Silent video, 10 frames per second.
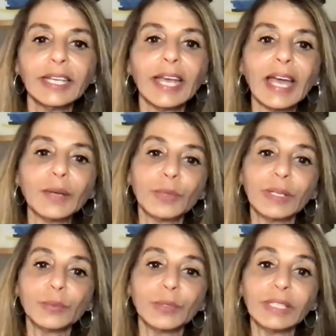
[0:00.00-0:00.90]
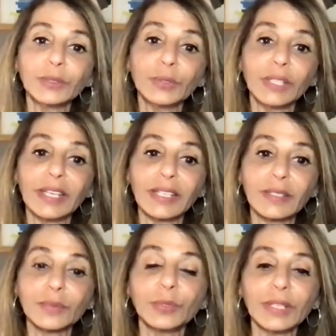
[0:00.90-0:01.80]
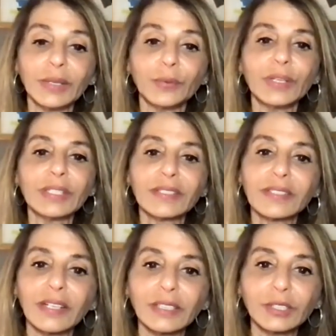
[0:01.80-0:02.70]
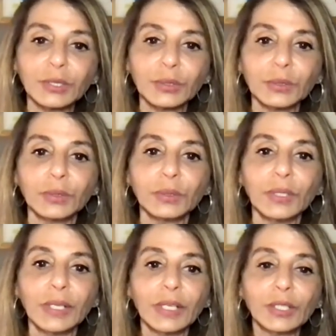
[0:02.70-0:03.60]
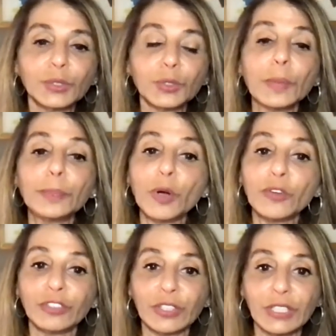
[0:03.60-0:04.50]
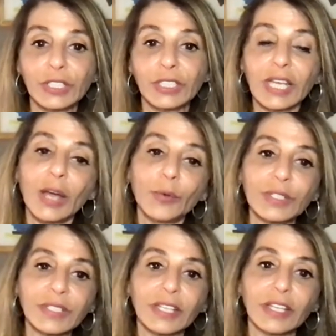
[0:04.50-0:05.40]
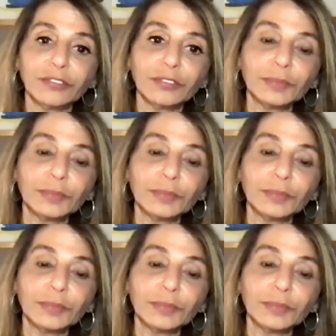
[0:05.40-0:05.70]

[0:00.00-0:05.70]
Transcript: And when we do this, we start to impoverish ourselves.